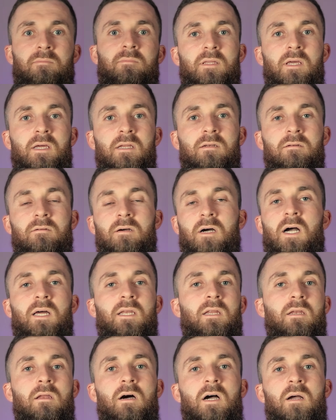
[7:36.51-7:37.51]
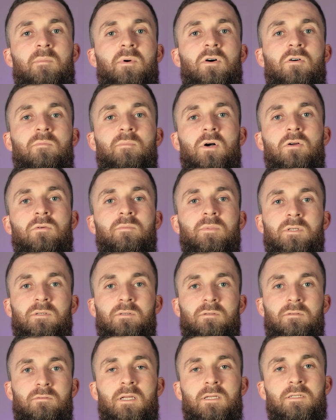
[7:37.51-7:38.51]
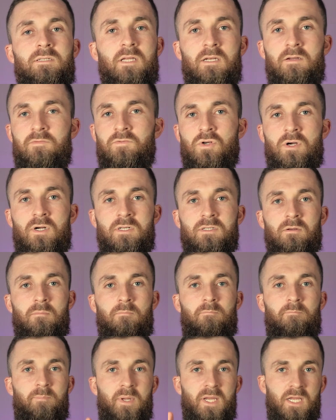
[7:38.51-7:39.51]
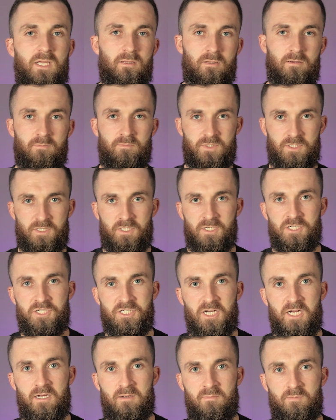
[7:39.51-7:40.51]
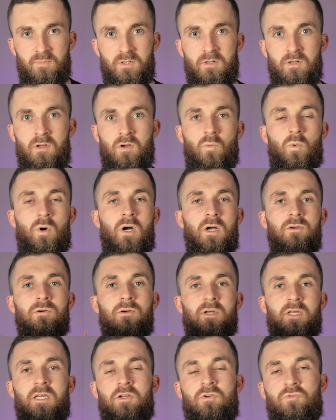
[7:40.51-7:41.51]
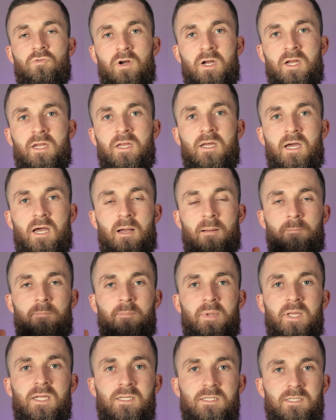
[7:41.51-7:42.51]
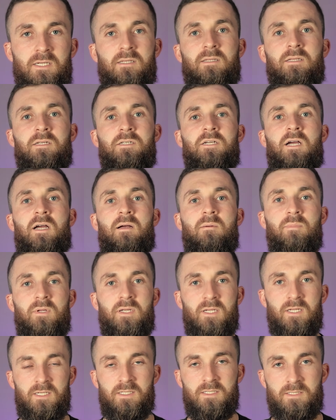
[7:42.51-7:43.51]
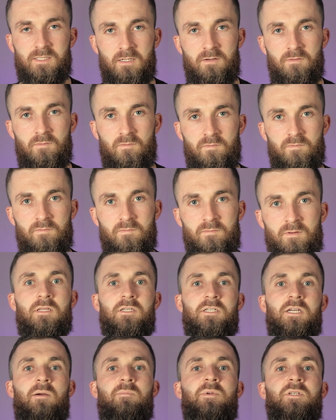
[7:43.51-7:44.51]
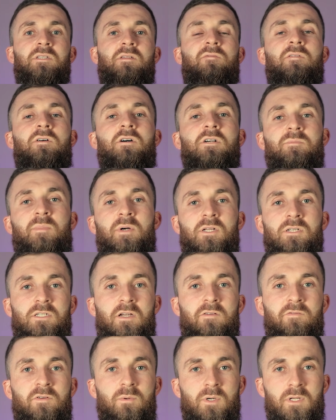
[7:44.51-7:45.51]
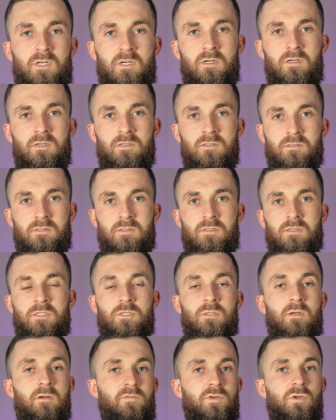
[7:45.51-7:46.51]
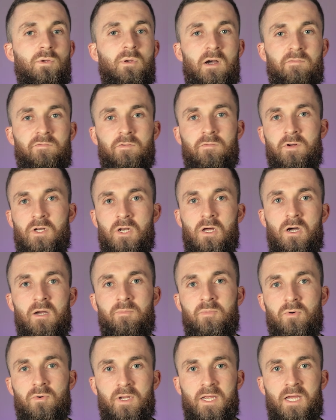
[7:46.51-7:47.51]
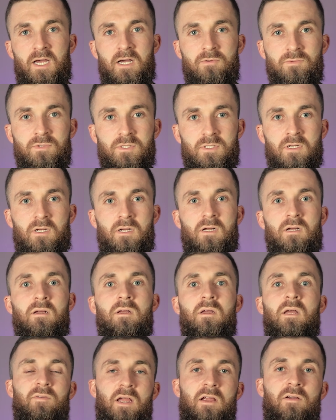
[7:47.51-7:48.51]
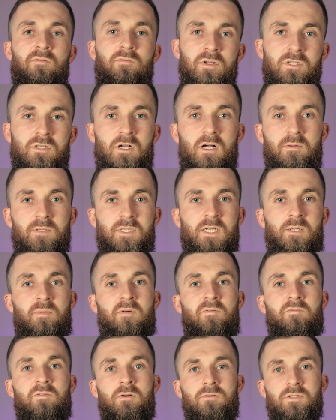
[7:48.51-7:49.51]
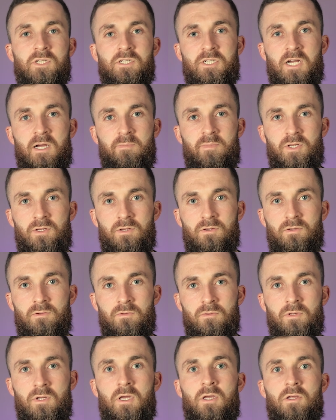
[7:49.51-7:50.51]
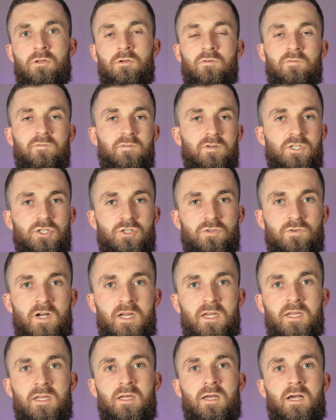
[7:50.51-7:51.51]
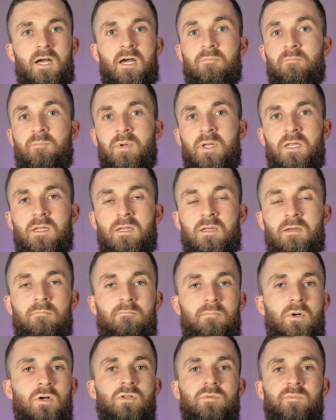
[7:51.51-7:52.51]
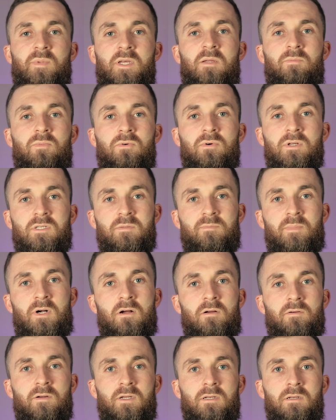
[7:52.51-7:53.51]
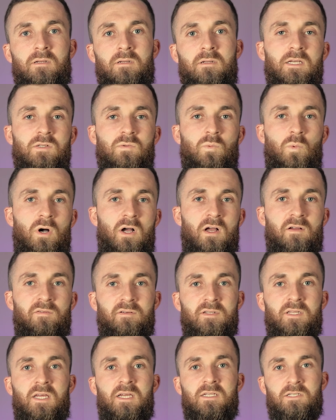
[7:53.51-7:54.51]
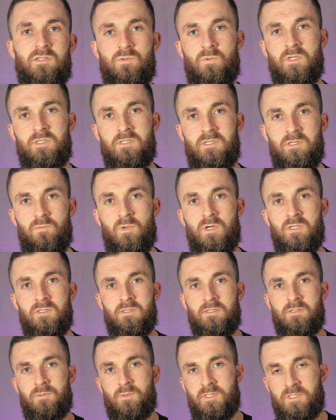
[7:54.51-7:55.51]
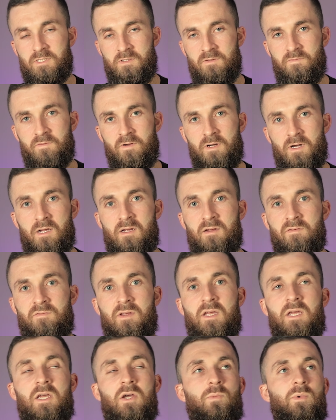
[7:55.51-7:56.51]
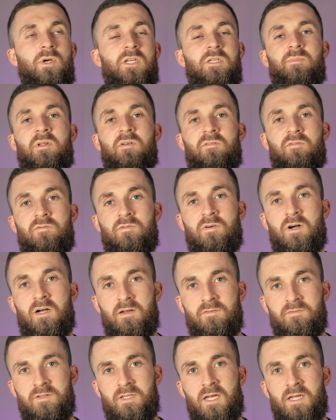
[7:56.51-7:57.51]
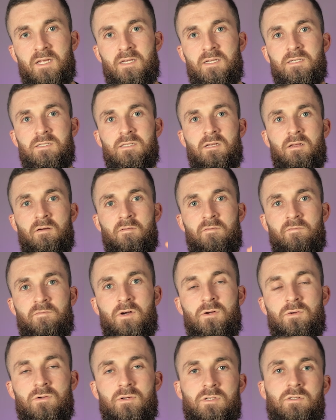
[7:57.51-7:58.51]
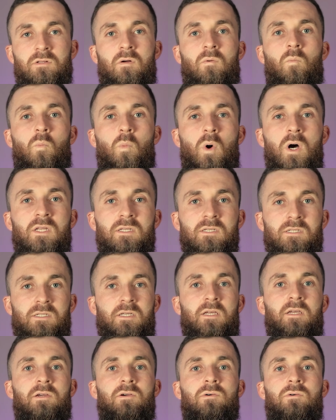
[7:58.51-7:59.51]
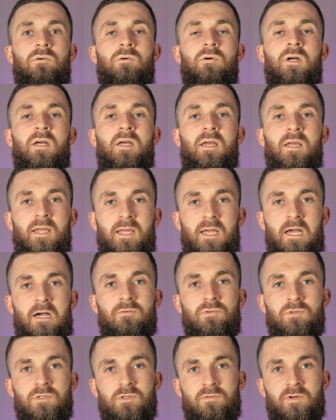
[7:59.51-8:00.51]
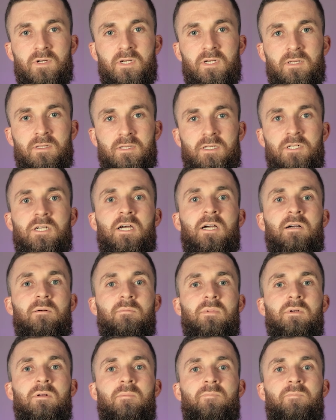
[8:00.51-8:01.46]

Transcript: Then I had a light bulb moment. Instead of trying to beat them to the jab, why not get great at beating the jab itself? The jab is the first punch everyone learns, so if you have a reliable counter for every time someone throws a jab at you, you'll frustrate and beat most people in sparring. That's why for days 21 to 25, we spend 5 days focused on one skill, countering the jab.